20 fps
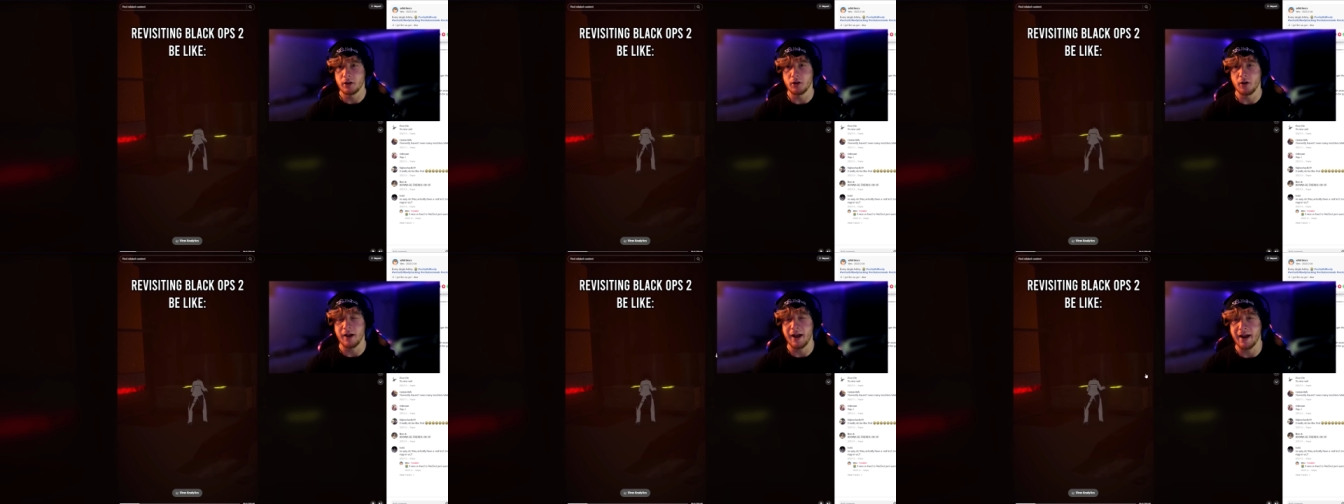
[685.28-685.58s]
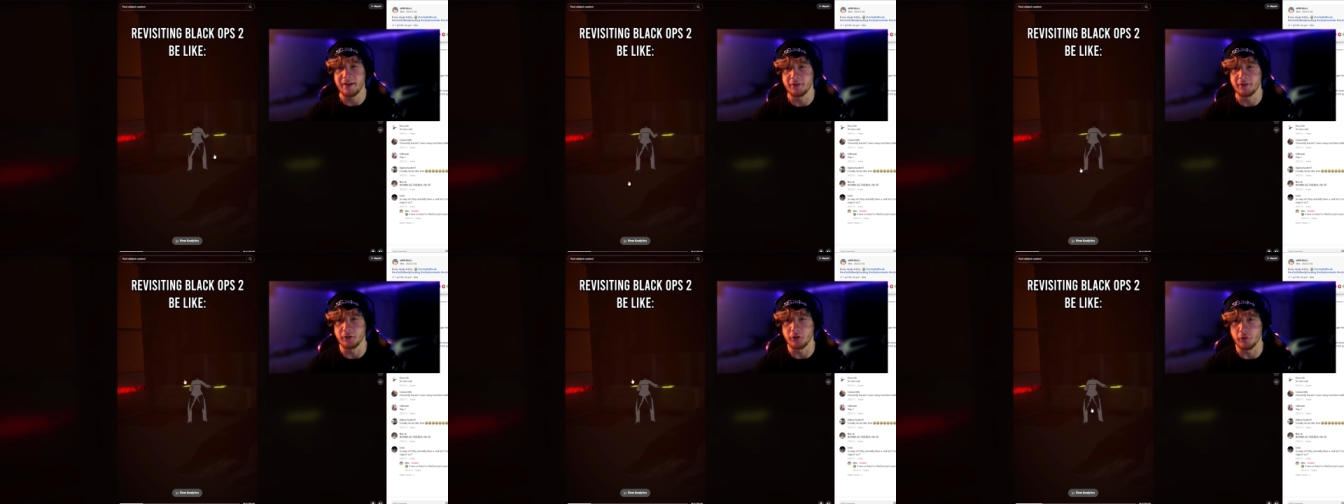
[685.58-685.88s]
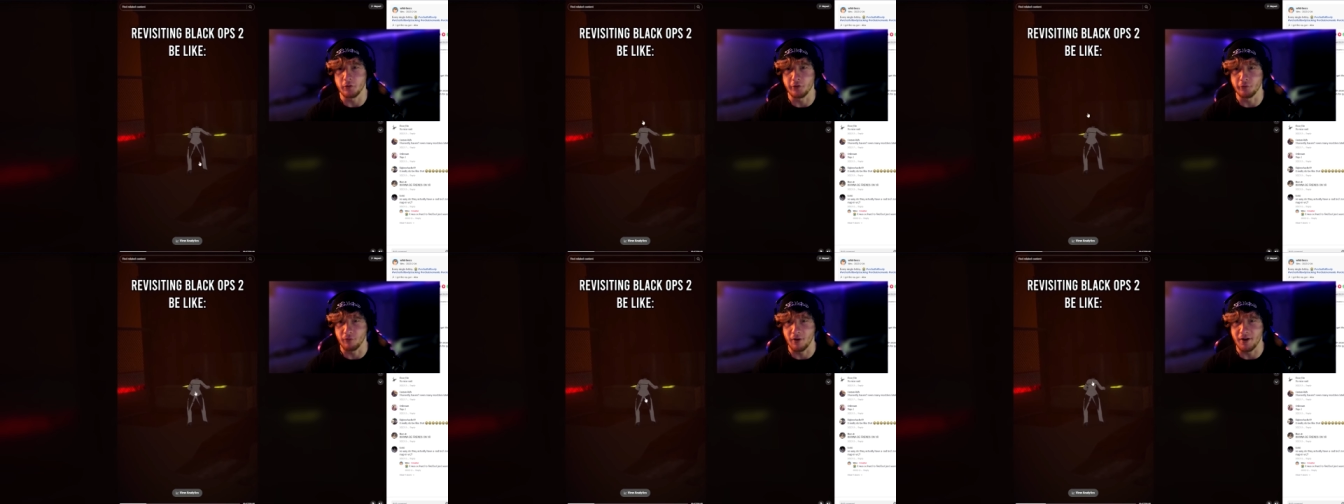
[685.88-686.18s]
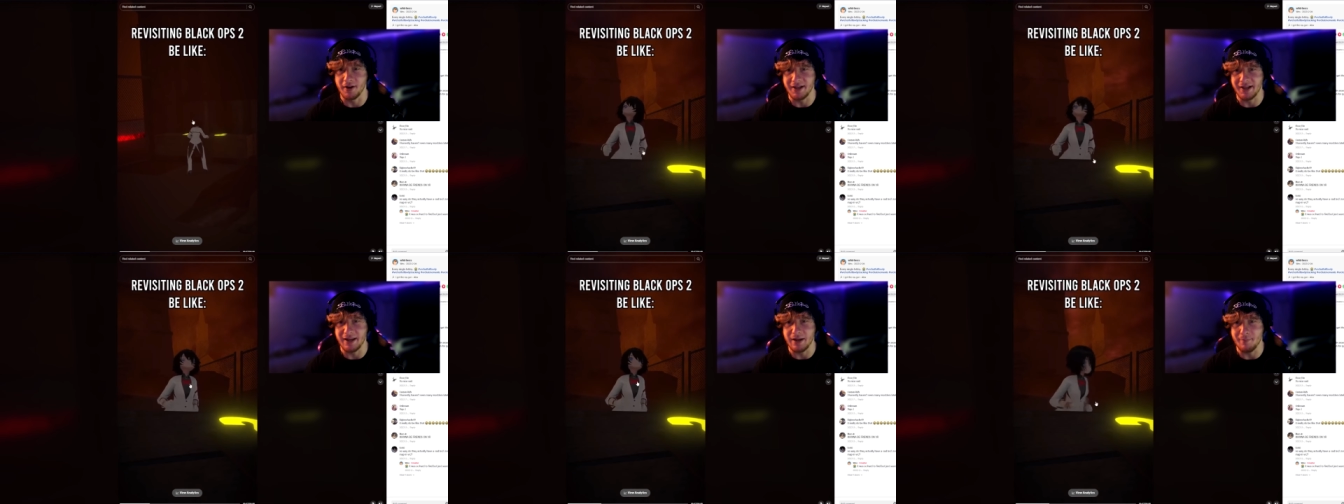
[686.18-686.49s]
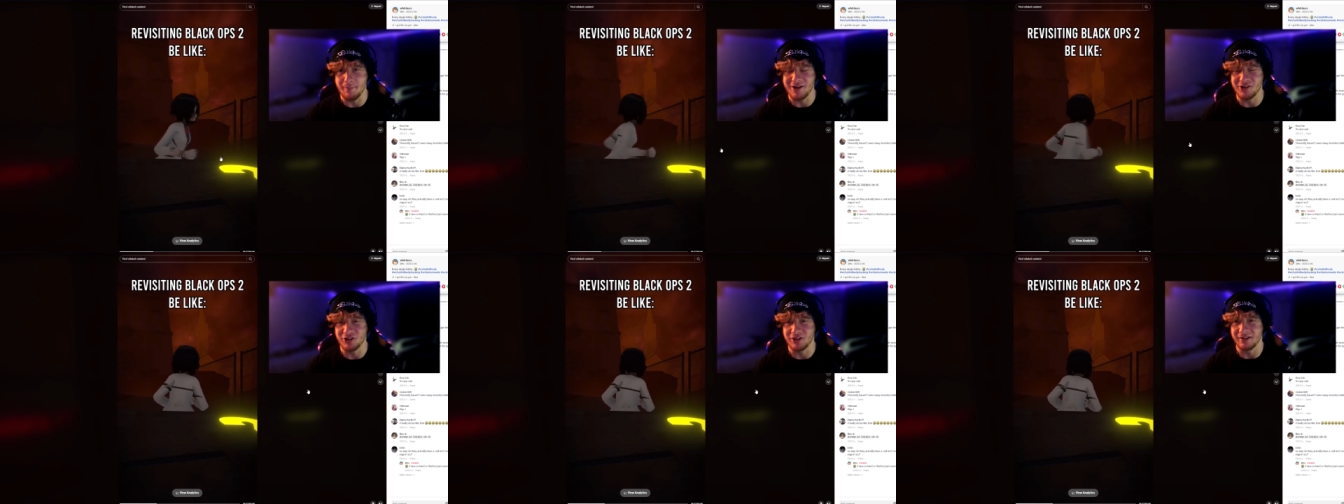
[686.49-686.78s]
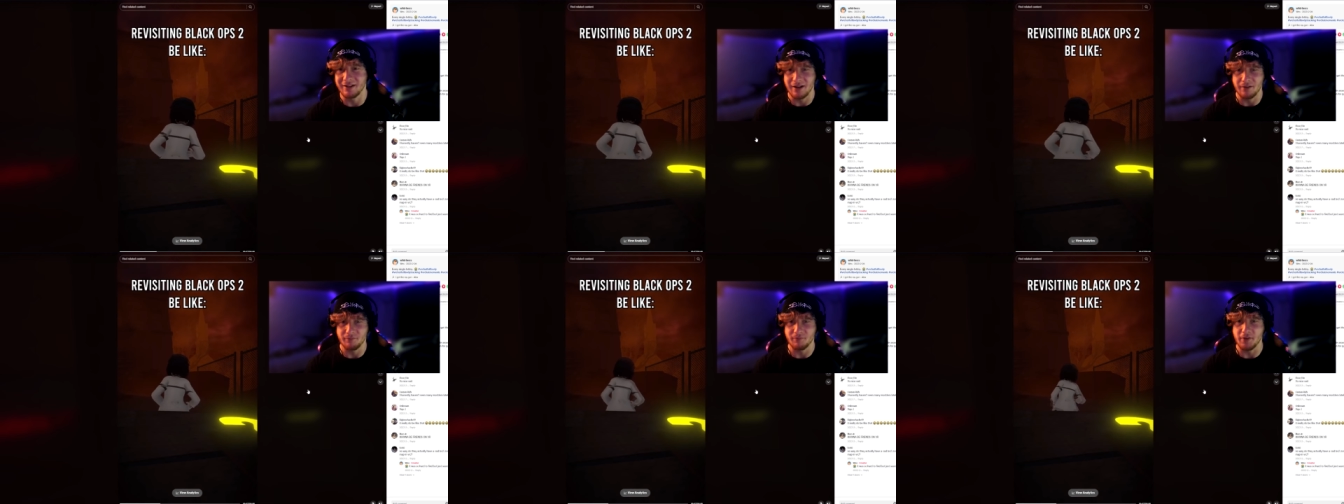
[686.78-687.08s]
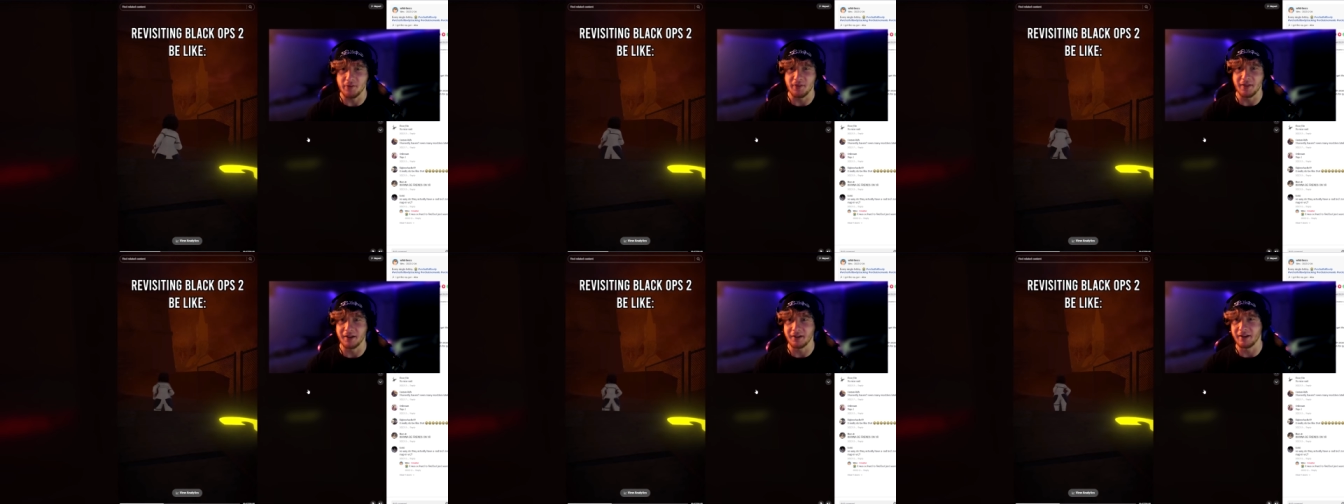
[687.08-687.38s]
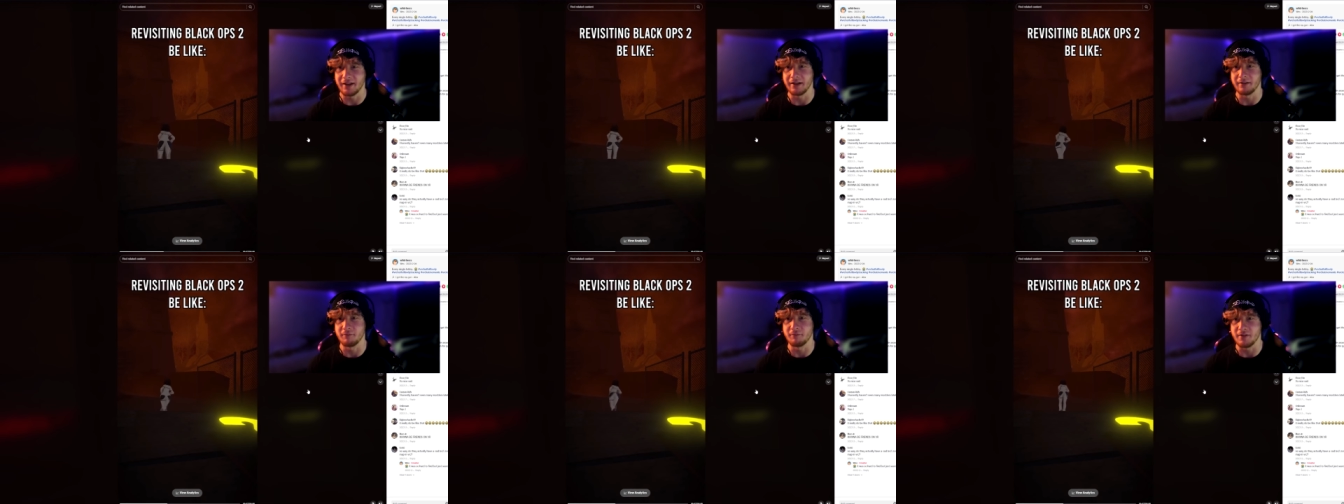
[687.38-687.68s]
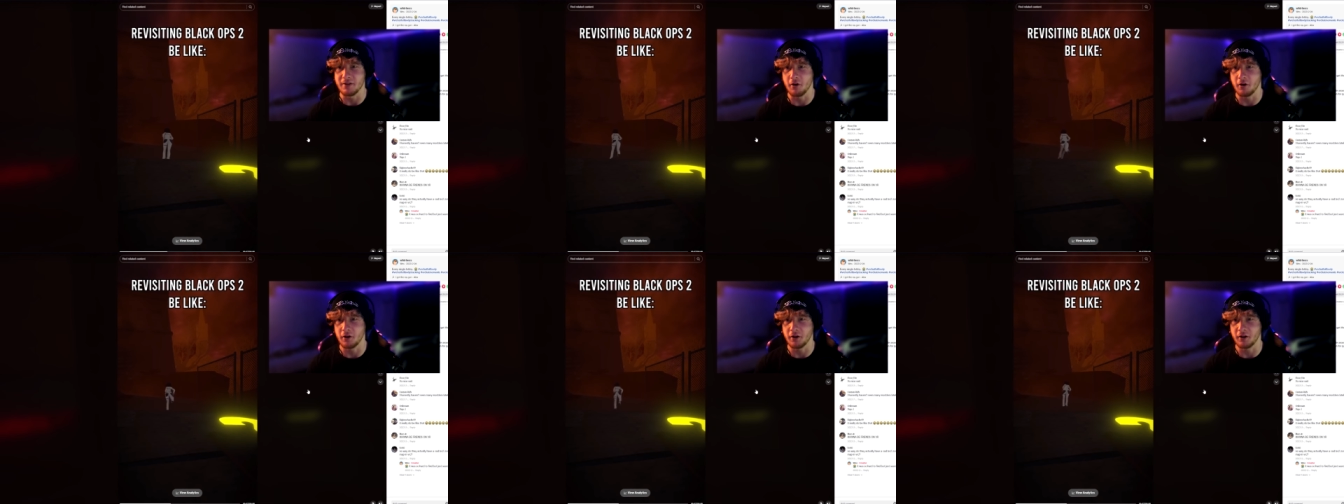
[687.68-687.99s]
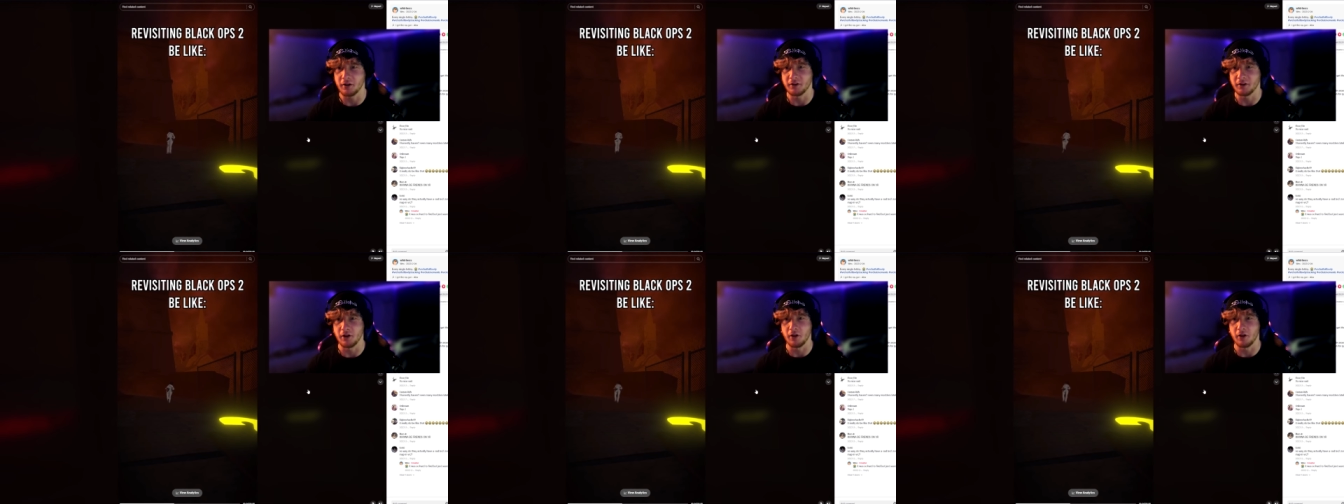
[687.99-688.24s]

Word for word: You know, I had to do the running animation and everything in V R.